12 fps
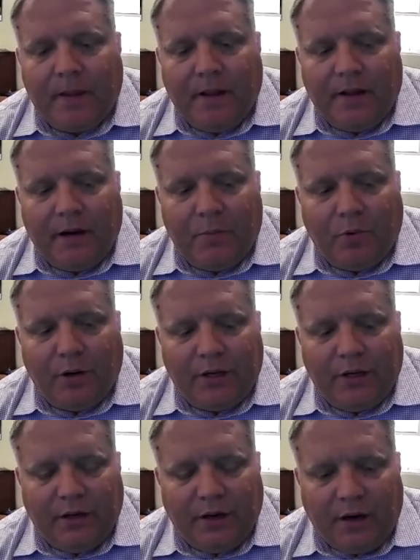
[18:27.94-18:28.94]
And then I'm
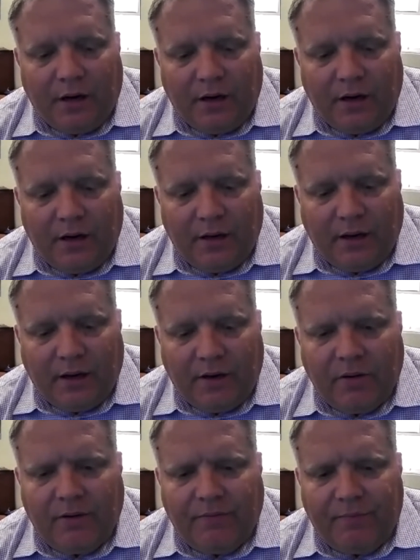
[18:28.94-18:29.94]
working on, I
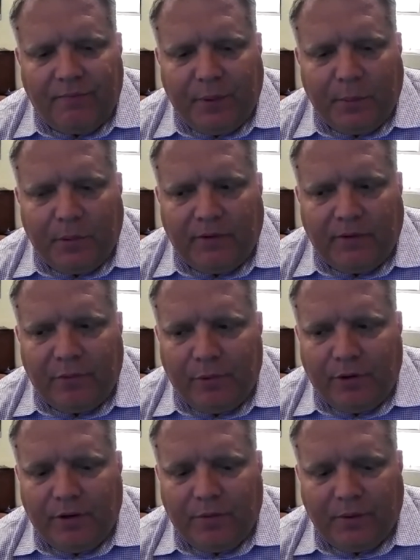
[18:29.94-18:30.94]
don't know if people are
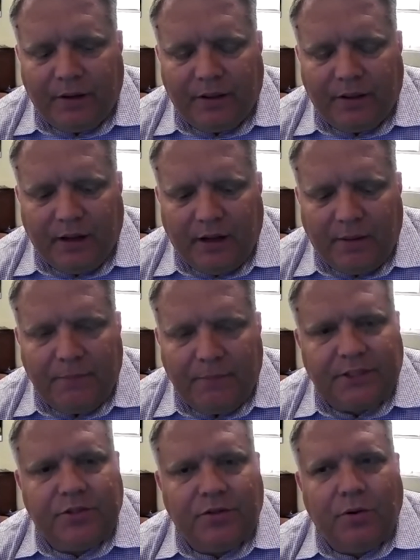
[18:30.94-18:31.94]
familiar with
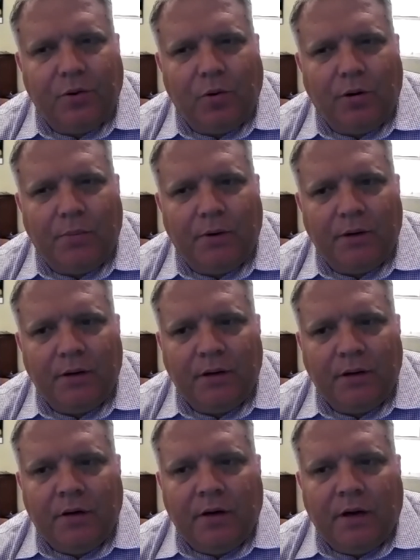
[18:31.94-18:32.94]
Mr. Norm
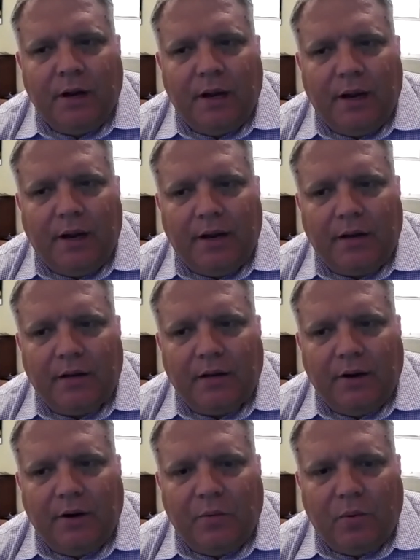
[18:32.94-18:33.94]
and
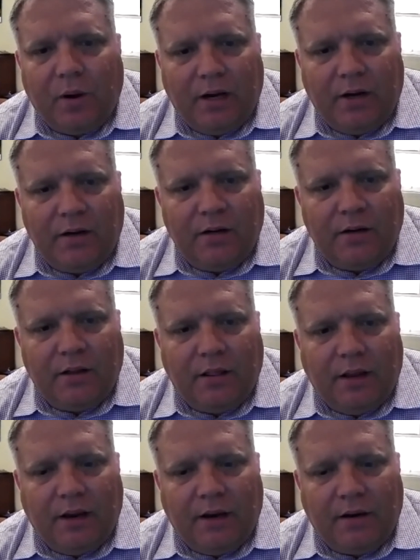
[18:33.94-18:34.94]
Larry Weiner.
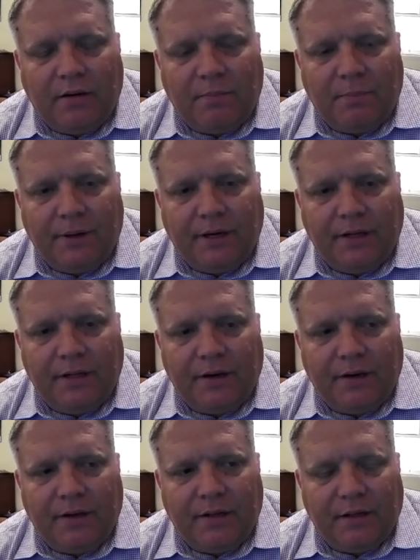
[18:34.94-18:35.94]
They are big in
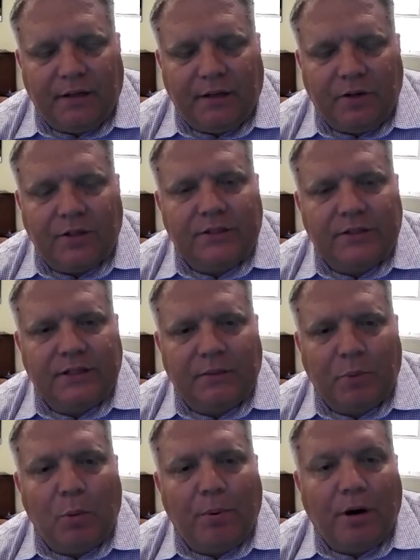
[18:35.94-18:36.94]
the Hearst and
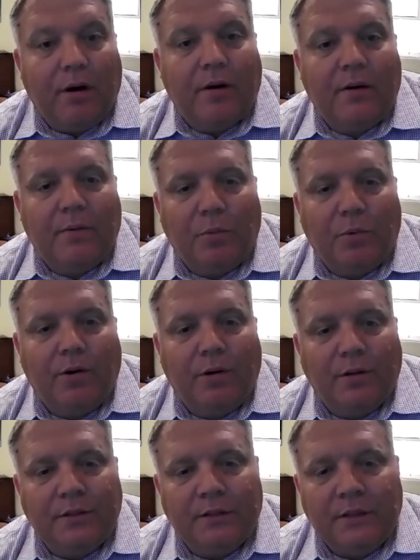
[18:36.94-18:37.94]
Mopar
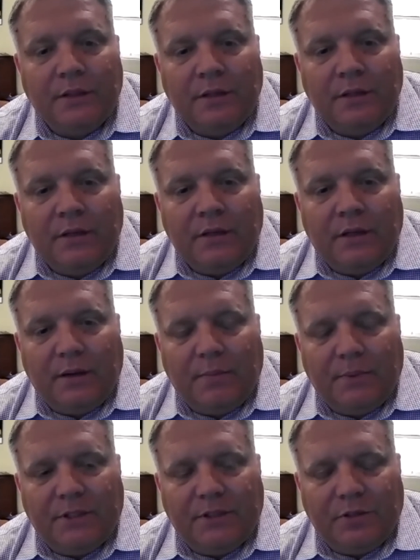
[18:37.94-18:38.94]
world.
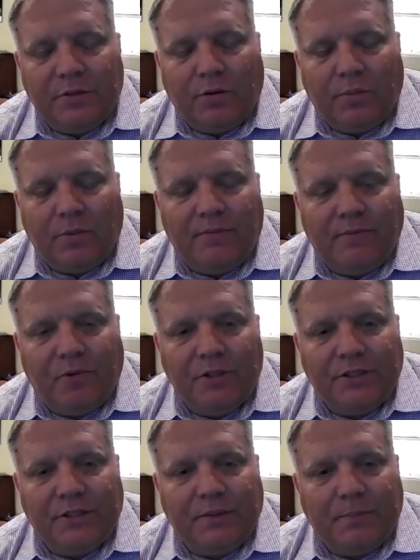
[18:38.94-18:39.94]
Mr. Norm
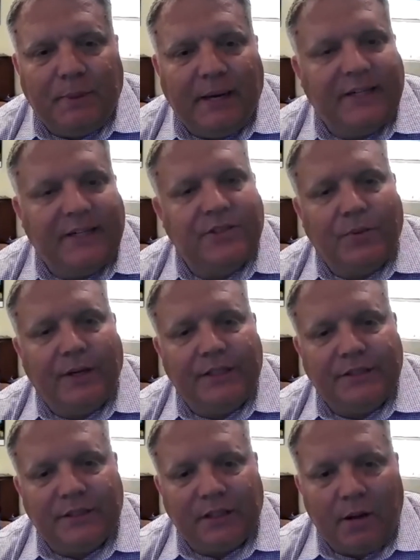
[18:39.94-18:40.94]
unfortunately passed away
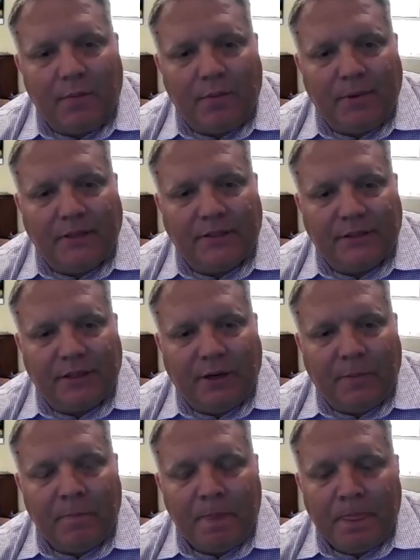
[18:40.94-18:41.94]
just a couple months
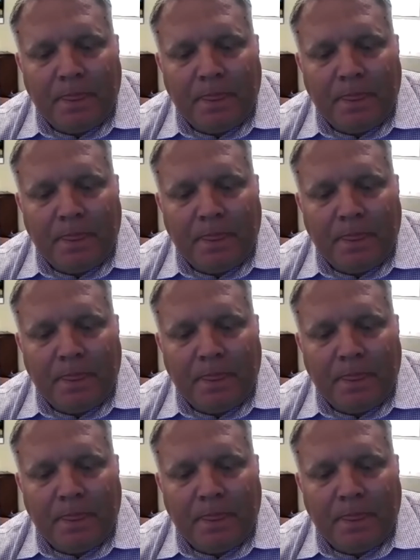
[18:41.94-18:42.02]
ago.